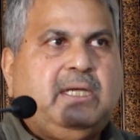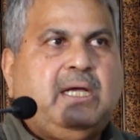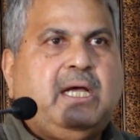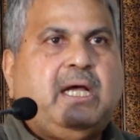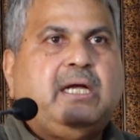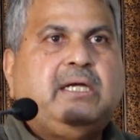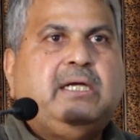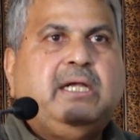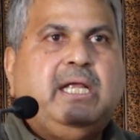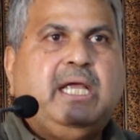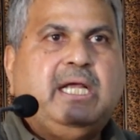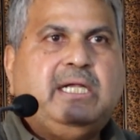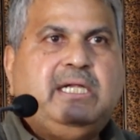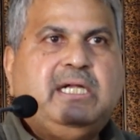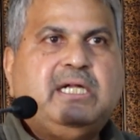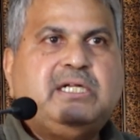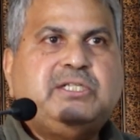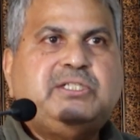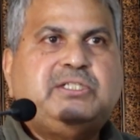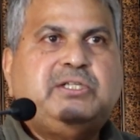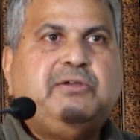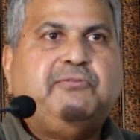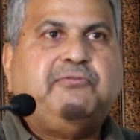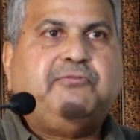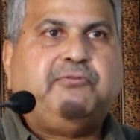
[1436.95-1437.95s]
and
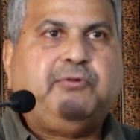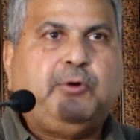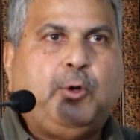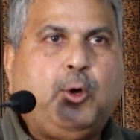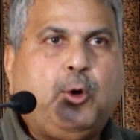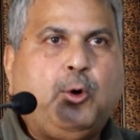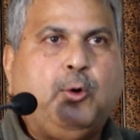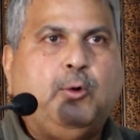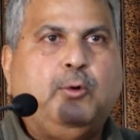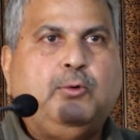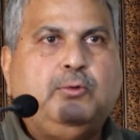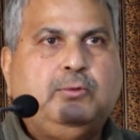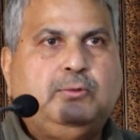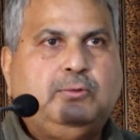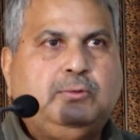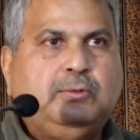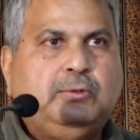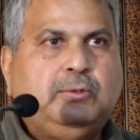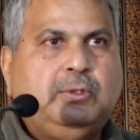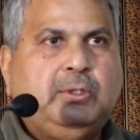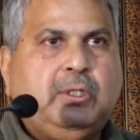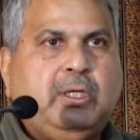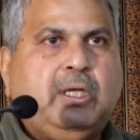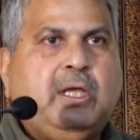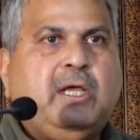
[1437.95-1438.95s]
energy flow
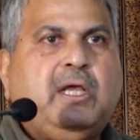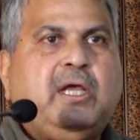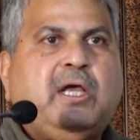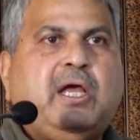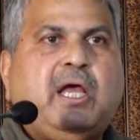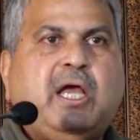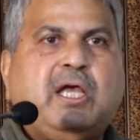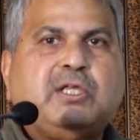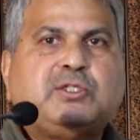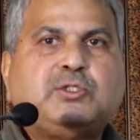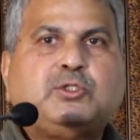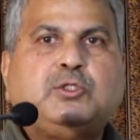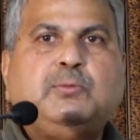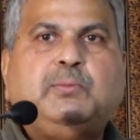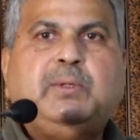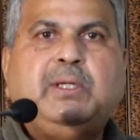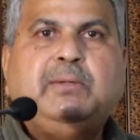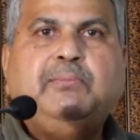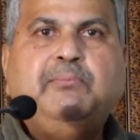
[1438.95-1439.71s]
has to be